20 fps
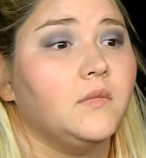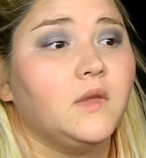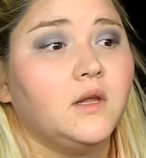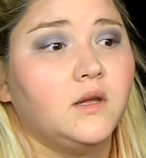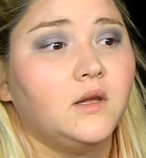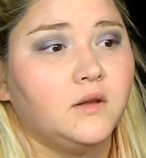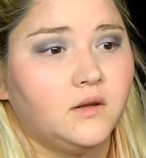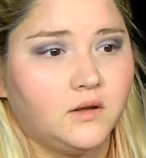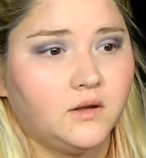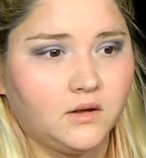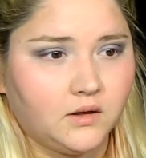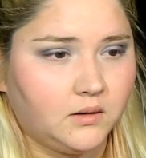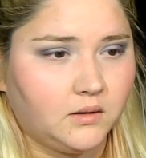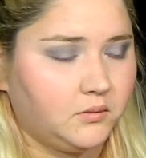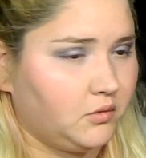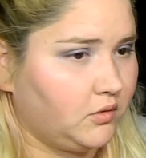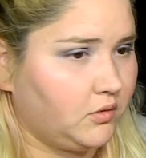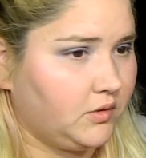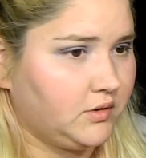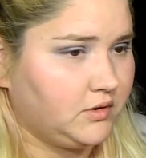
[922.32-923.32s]
And then
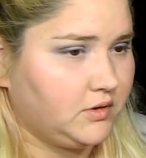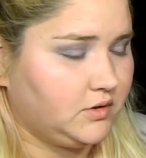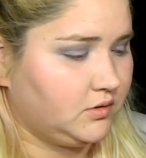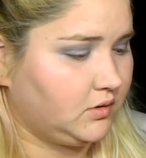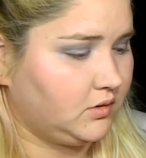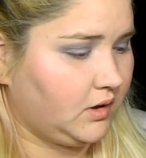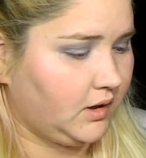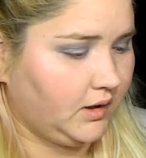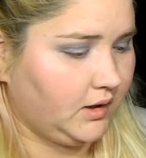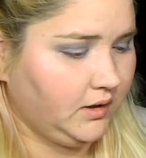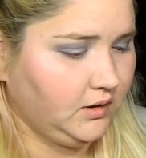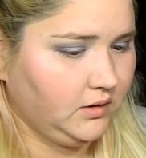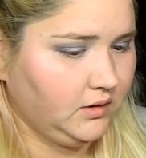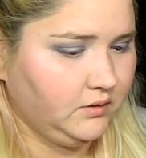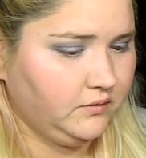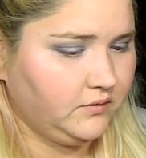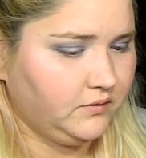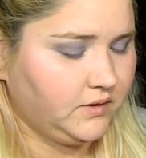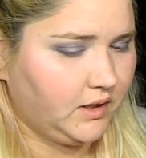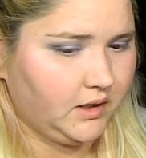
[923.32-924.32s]
I'm going to kind
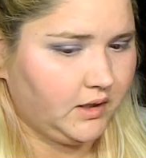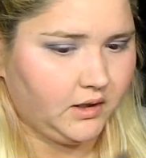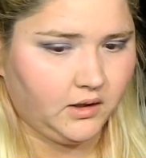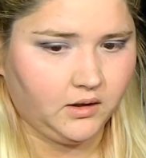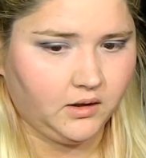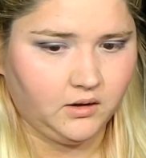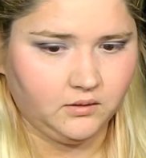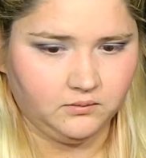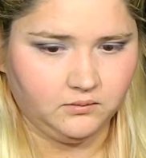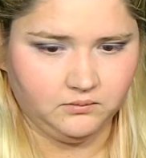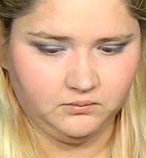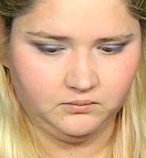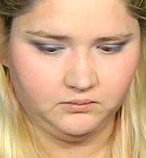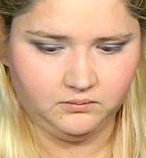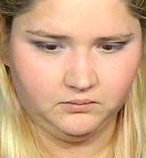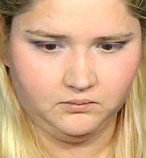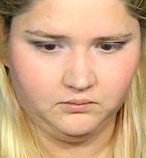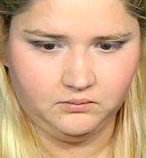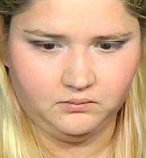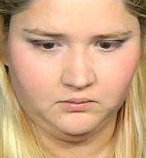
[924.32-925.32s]
of take
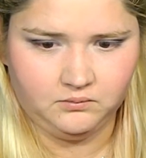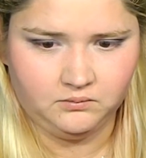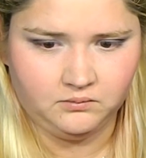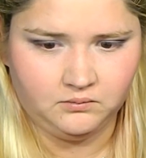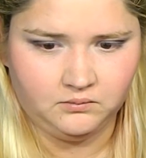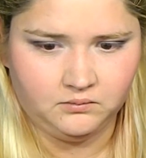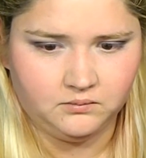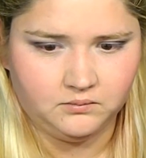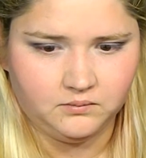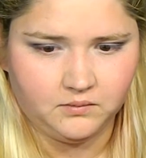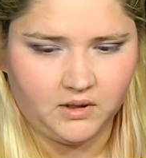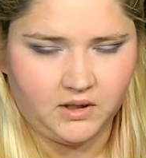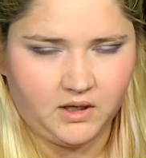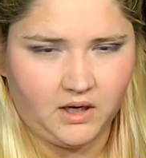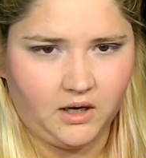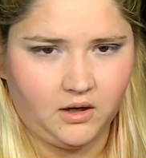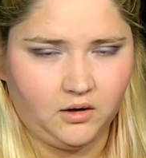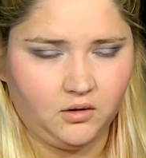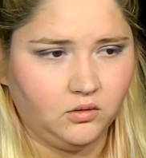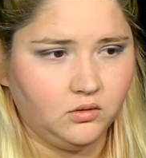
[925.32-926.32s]
an
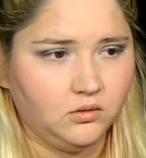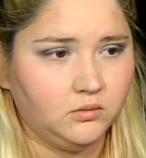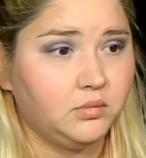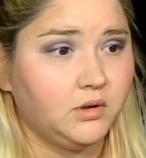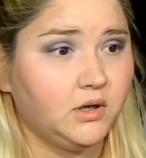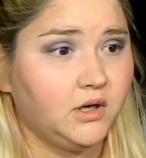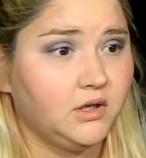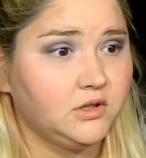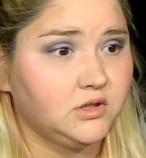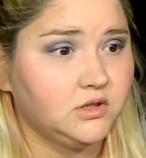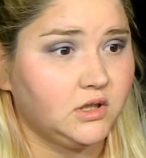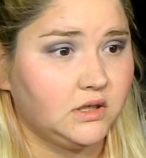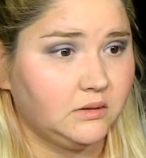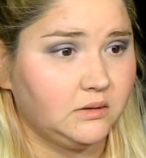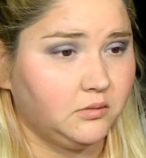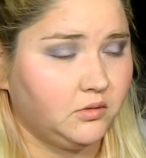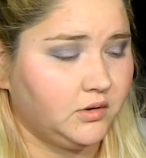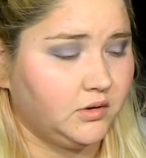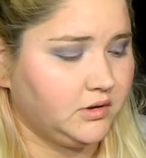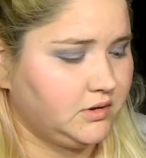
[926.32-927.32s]
angled brush.
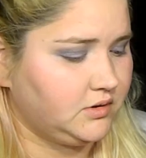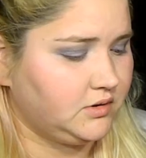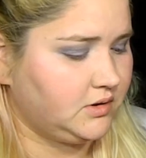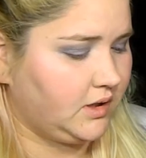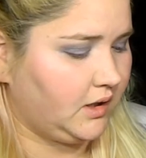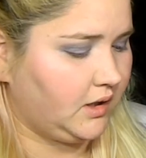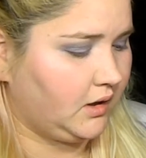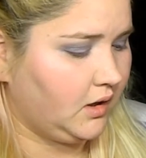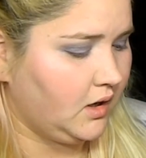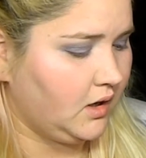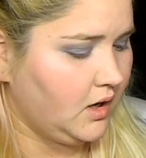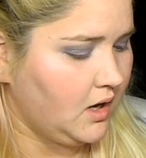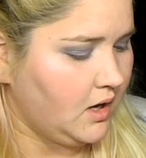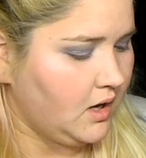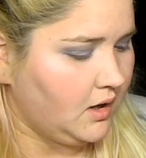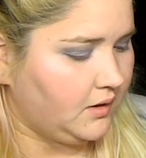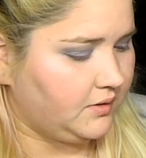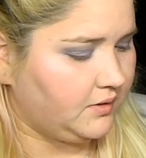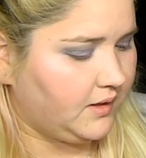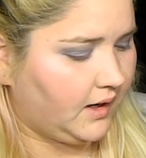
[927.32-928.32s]
I'm going to take
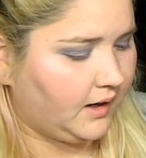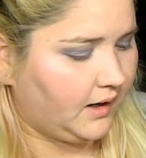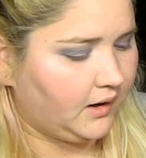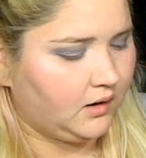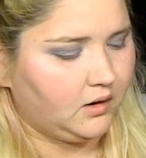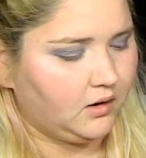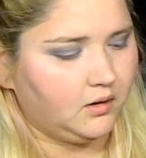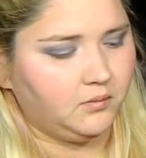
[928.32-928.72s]
that